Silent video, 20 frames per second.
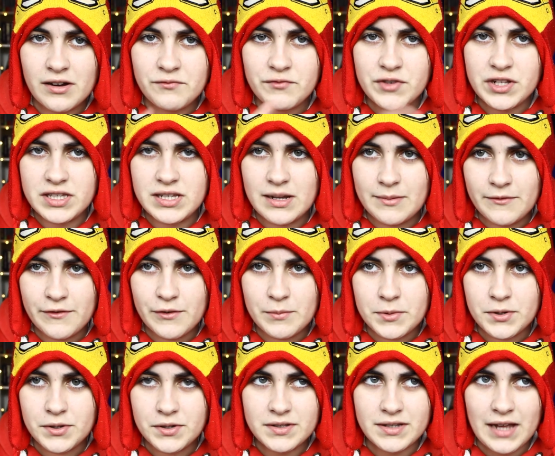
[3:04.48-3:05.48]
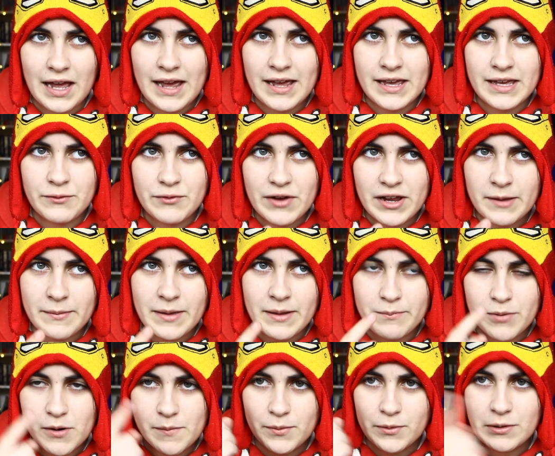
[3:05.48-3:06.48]
and read some of her books. I
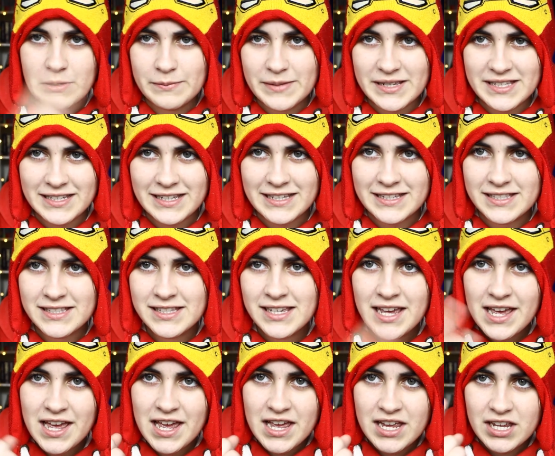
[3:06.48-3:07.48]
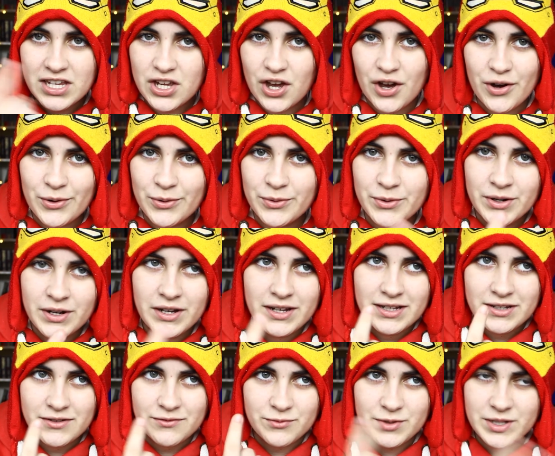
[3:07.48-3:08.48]
recommend Purple Hibiscus. Go
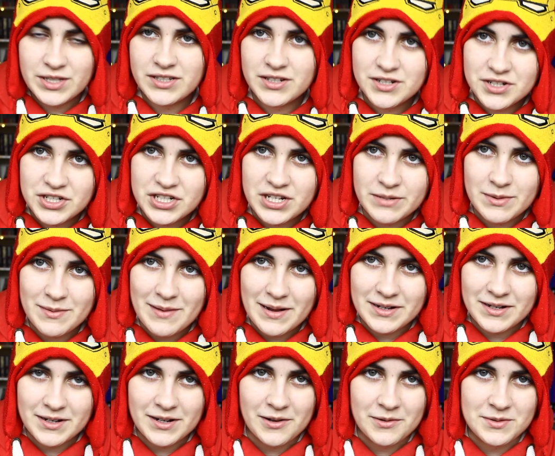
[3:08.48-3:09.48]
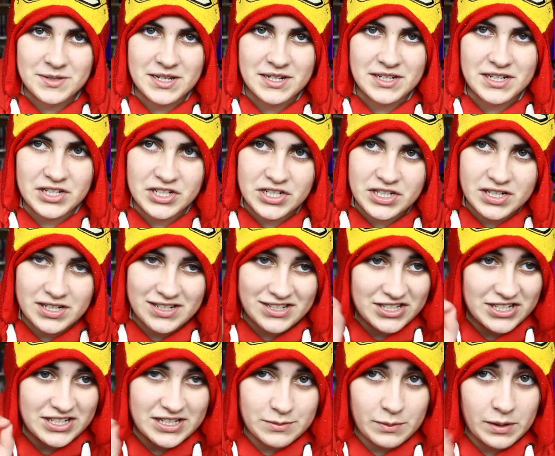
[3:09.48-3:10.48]
research Chimamanda Ngozi Adichie because
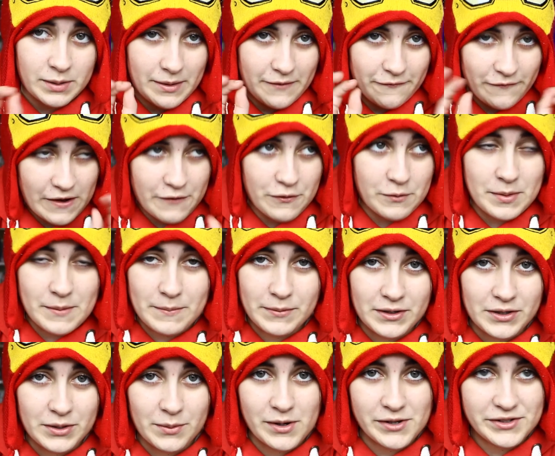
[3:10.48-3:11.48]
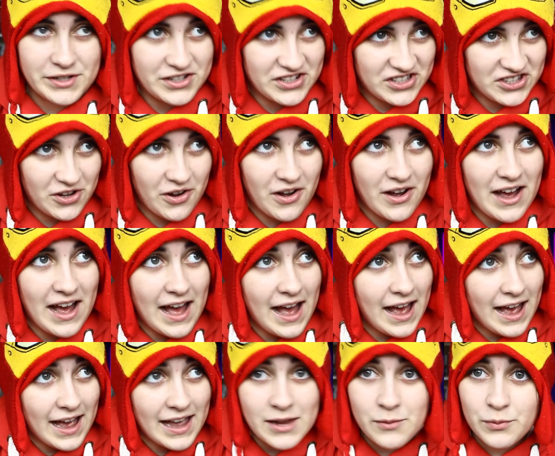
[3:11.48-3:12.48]
she is one of my favourite people in the world. I just thought
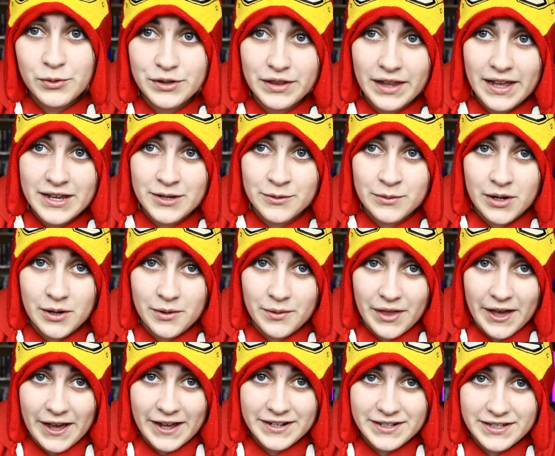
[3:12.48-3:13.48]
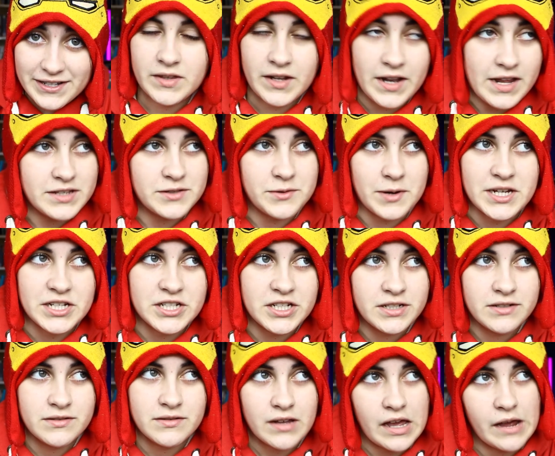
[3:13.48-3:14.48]
I would let you know that. The next
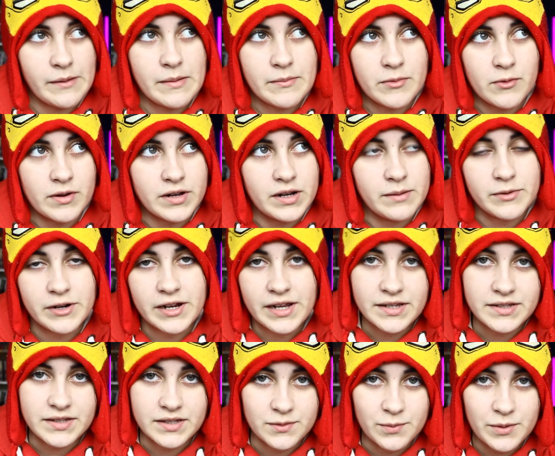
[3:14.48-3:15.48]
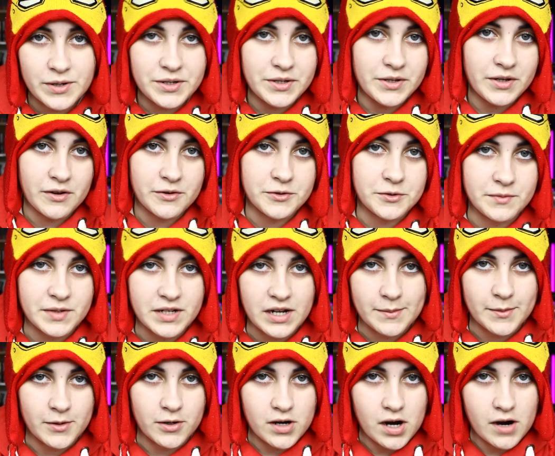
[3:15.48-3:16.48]
question, can't remember what number it is where do you go to read
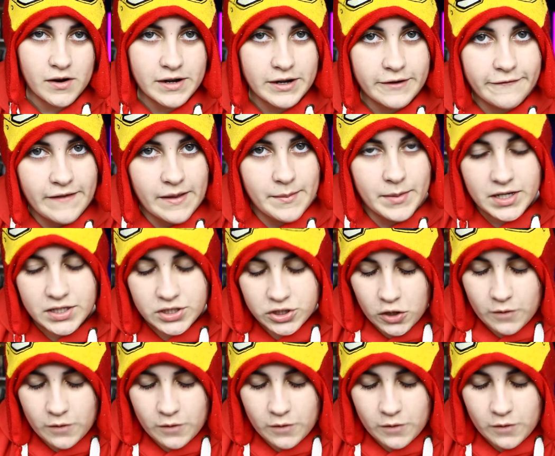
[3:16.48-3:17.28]
up on current feminist